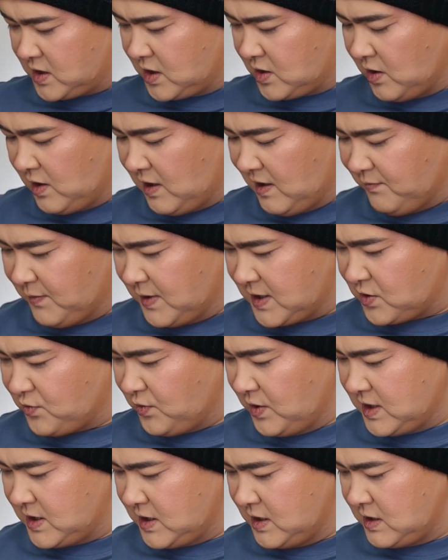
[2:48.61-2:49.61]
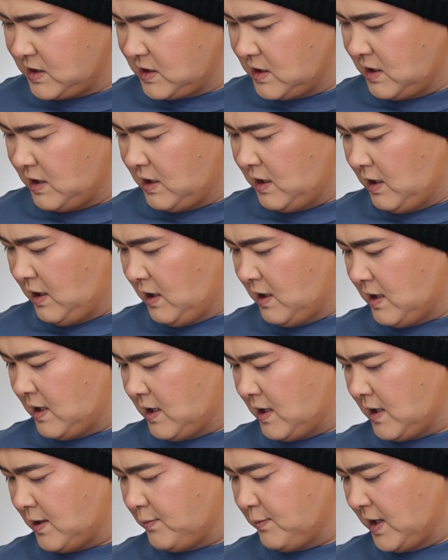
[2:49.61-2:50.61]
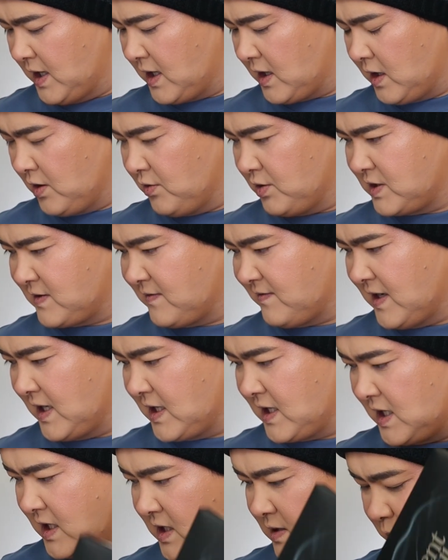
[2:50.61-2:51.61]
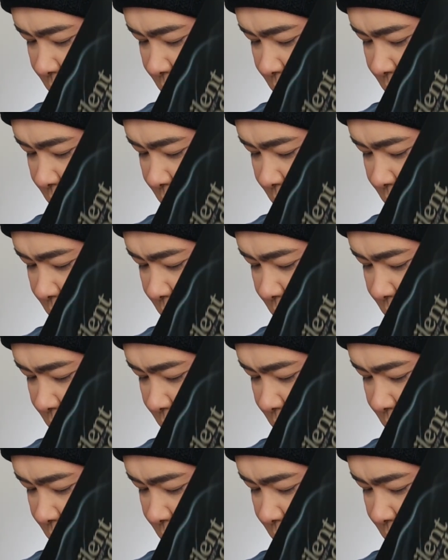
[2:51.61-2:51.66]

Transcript: I don't have my tweezers, and I always find these